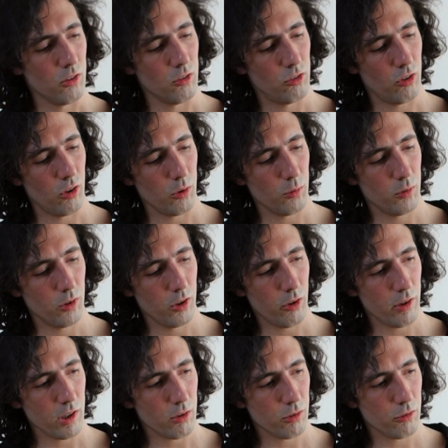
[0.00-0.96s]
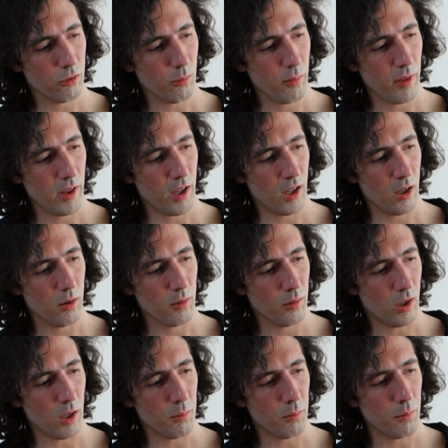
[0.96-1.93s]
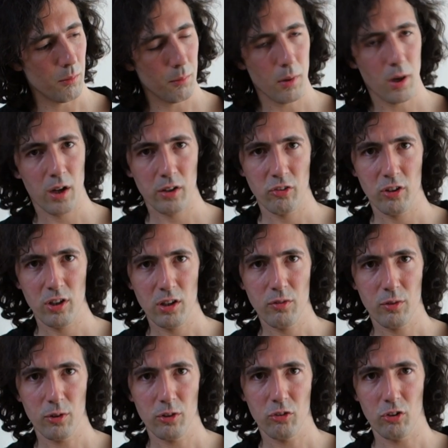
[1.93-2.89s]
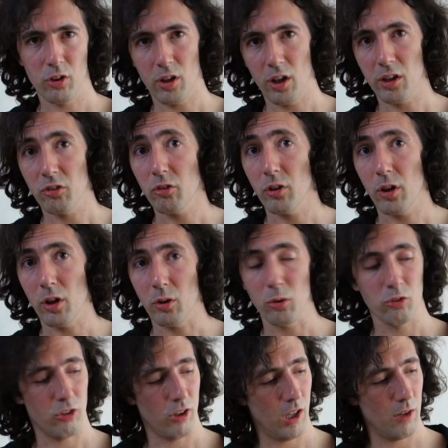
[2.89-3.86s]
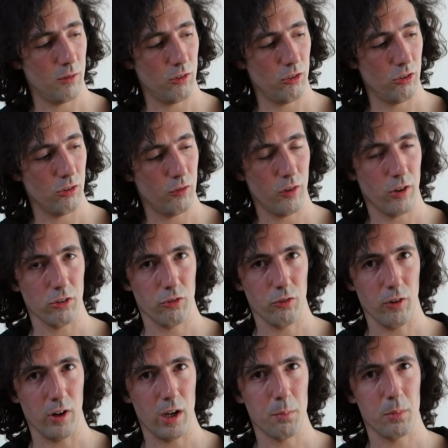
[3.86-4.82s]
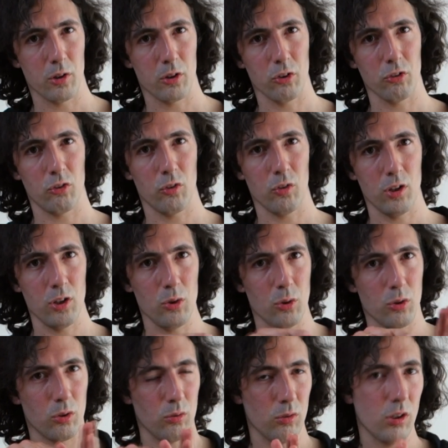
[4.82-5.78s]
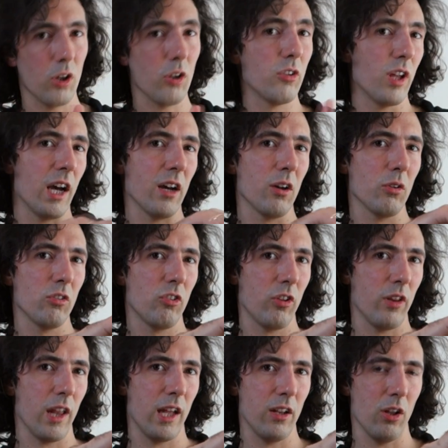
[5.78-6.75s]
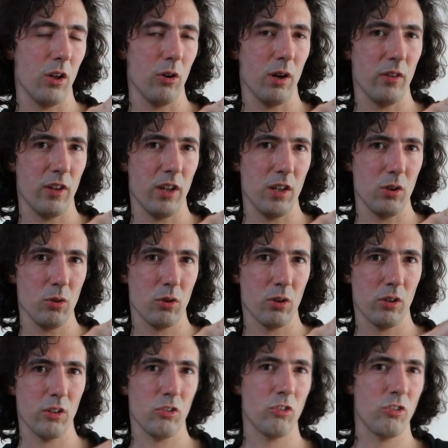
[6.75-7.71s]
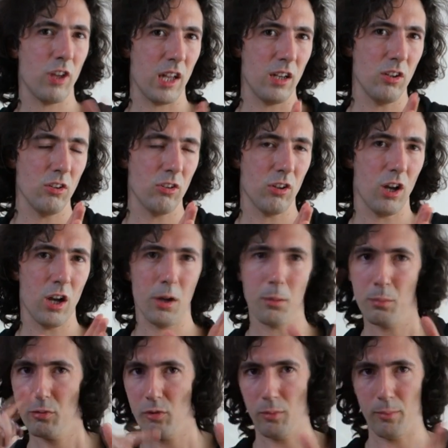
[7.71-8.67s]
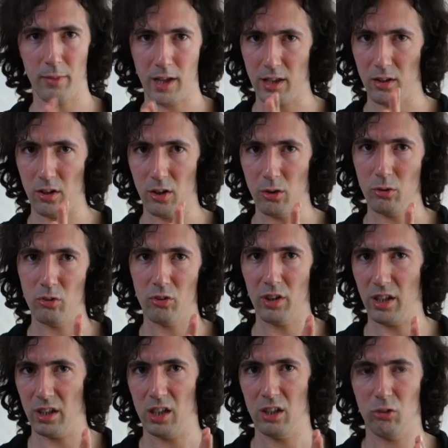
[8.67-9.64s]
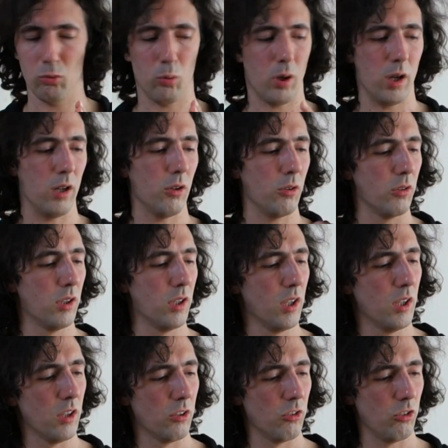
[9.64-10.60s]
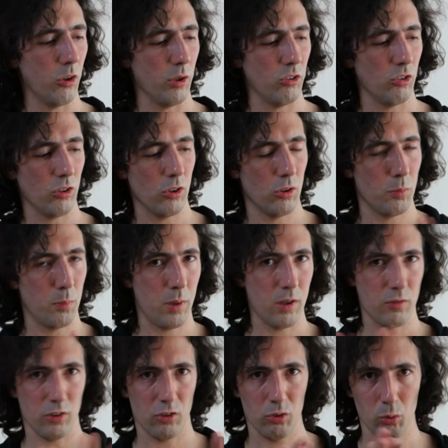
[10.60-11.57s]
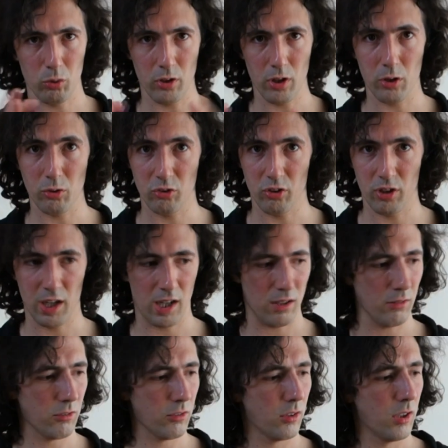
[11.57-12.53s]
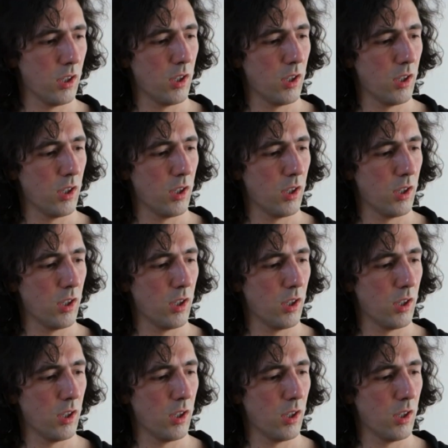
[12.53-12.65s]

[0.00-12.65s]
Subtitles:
So going on from there, Ma tiva is a nice note to have as your first fret, because you can go down to that note and then you can ascend up from that note as well. So it's a good pivotal note to have.